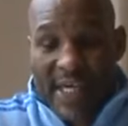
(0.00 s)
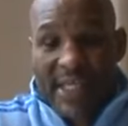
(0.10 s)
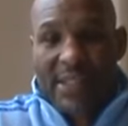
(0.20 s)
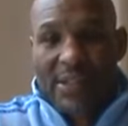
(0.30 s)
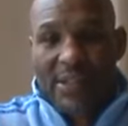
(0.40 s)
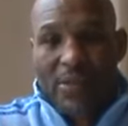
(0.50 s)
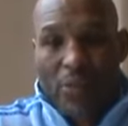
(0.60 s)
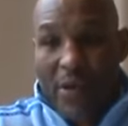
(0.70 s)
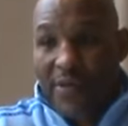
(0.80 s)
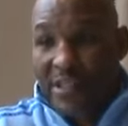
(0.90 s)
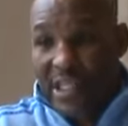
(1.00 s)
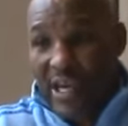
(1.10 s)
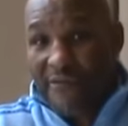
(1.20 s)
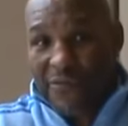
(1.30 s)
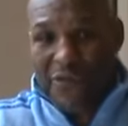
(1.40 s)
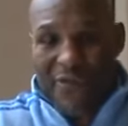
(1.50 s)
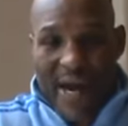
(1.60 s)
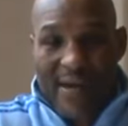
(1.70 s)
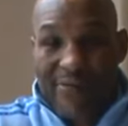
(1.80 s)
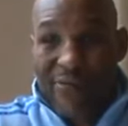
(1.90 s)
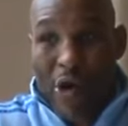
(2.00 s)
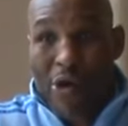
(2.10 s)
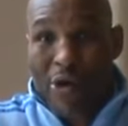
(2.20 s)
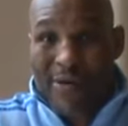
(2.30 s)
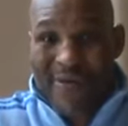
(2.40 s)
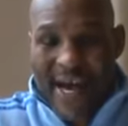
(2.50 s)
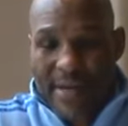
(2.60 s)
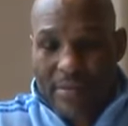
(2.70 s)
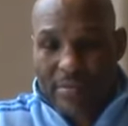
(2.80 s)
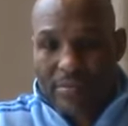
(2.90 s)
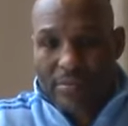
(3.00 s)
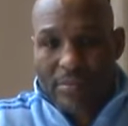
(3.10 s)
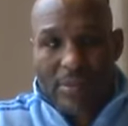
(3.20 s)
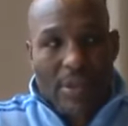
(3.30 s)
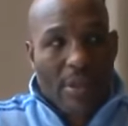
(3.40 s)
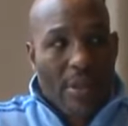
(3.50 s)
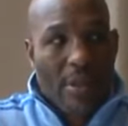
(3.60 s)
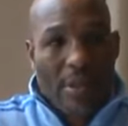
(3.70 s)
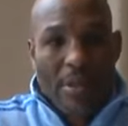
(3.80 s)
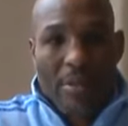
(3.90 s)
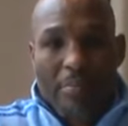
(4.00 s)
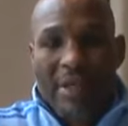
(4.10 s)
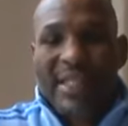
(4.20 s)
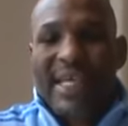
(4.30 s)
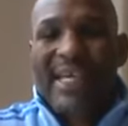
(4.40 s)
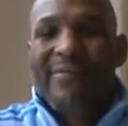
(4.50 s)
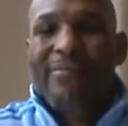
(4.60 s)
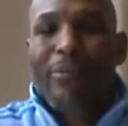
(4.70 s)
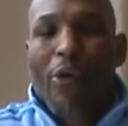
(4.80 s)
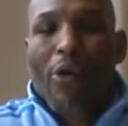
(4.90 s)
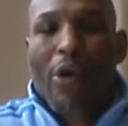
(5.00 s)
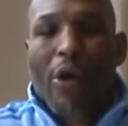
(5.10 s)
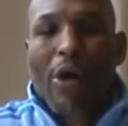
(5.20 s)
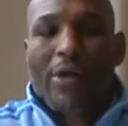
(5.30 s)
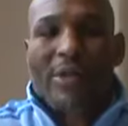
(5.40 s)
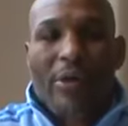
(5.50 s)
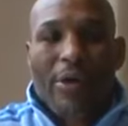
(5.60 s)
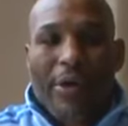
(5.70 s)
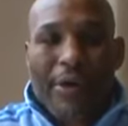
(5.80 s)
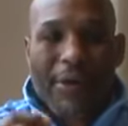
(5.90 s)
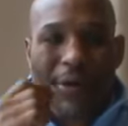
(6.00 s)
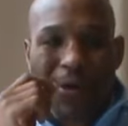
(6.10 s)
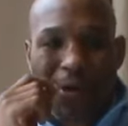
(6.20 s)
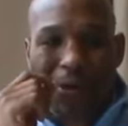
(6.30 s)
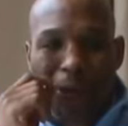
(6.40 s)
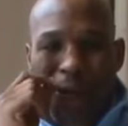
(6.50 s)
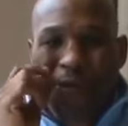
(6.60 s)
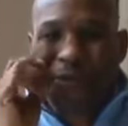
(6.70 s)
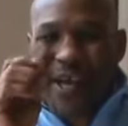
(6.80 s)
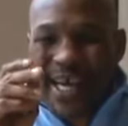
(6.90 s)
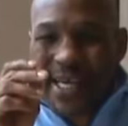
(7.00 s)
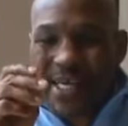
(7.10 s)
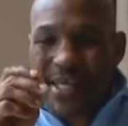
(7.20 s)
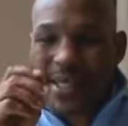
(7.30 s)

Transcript: is, whether it's left or right, wrong or right, but to give more authentic